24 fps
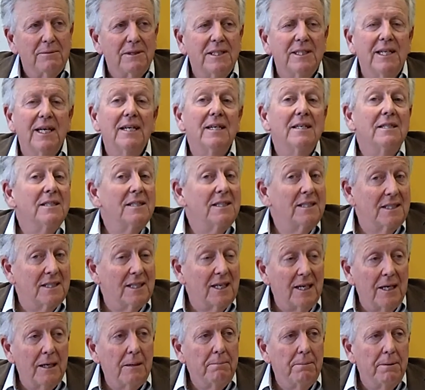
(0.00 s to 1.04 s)
The second
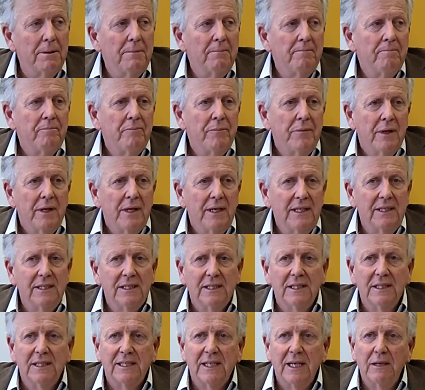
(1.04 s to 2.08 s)
step is
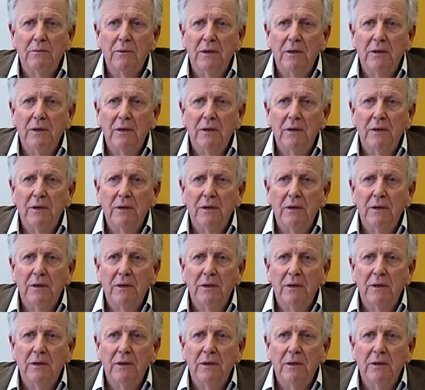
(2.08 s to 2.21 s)
to say,